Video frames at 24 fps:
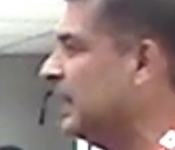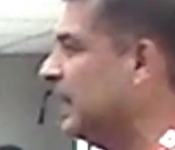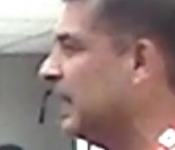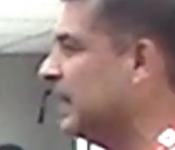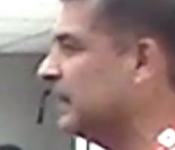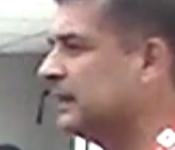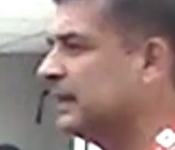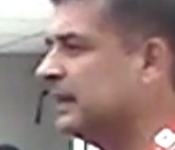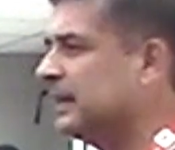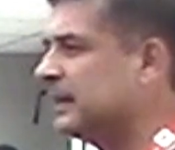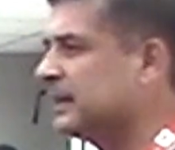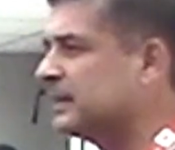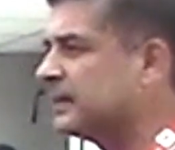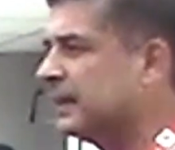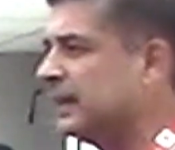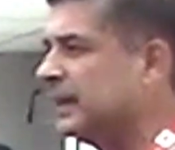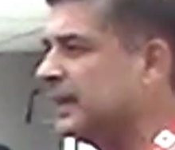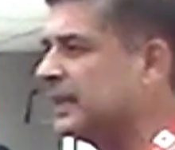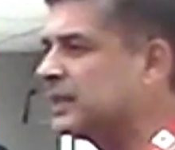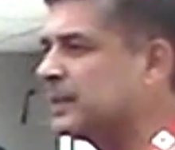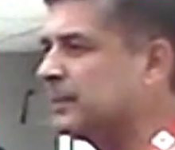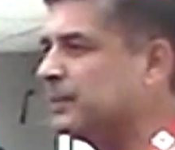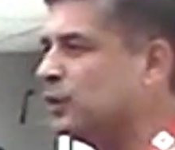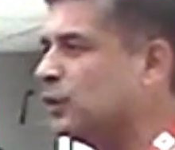I think recently
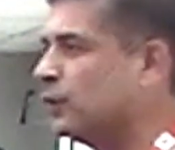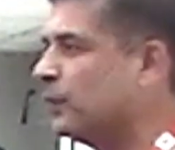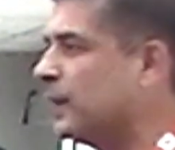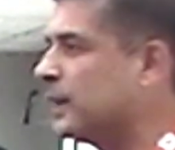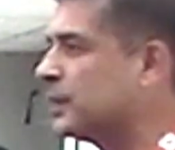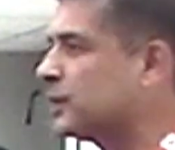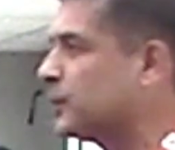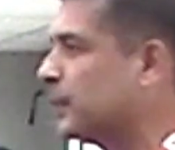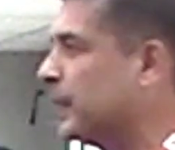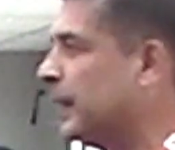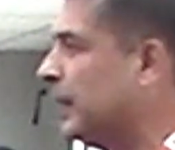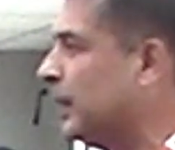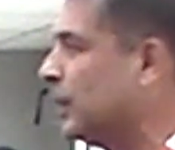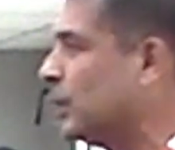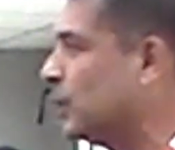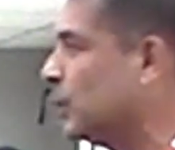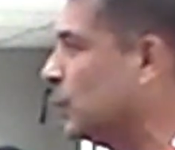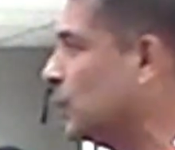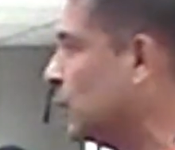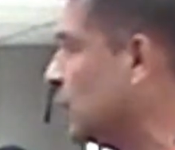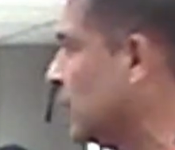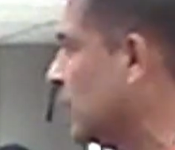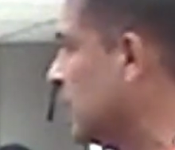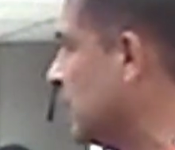some Yuvas went
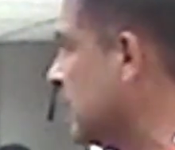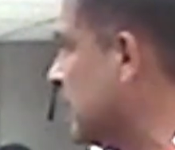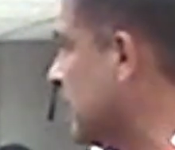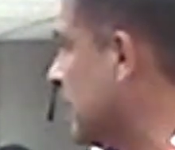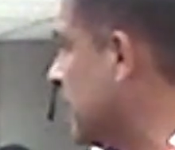to